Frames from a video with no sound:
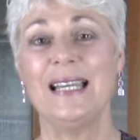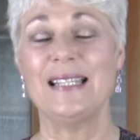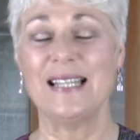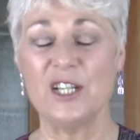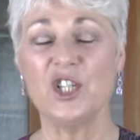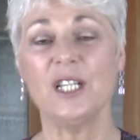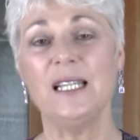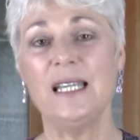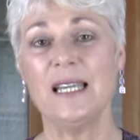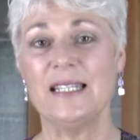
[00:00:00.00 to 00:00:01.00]

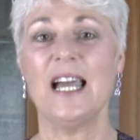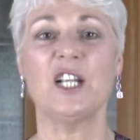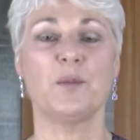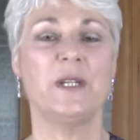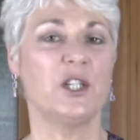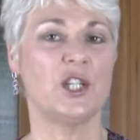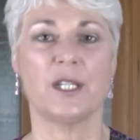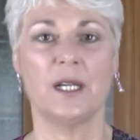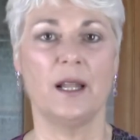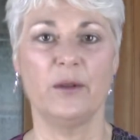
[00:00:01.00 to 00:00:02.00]
Essentially, attachment is
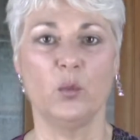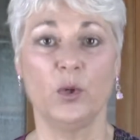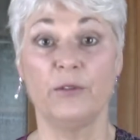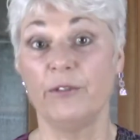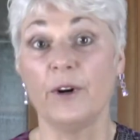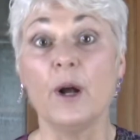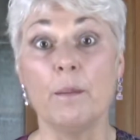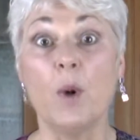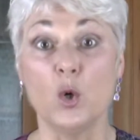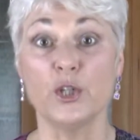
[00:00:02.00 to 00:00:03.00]
just another word for
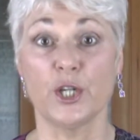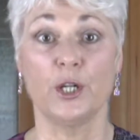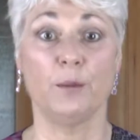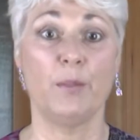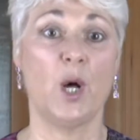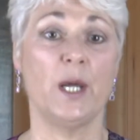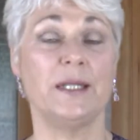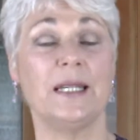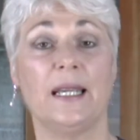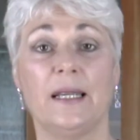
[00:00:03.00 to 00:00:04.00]
emotional
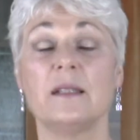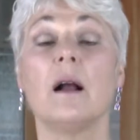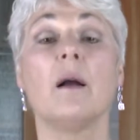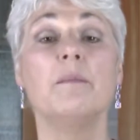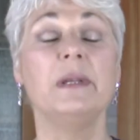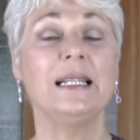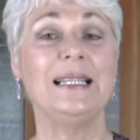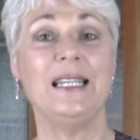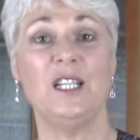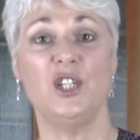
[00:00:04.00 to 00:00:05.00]
bonding. It's our
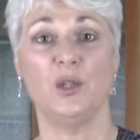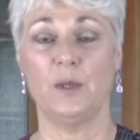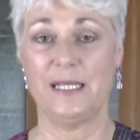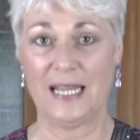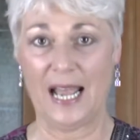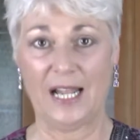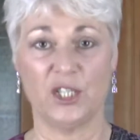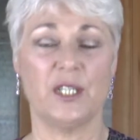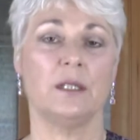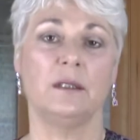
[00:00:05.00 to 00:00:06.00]
ability to
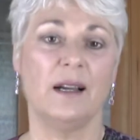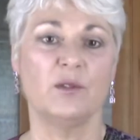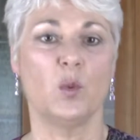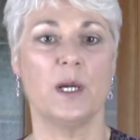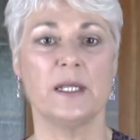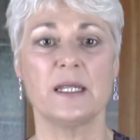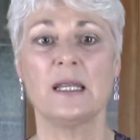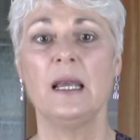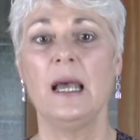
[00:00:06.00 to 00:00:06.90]
attach to loved ones.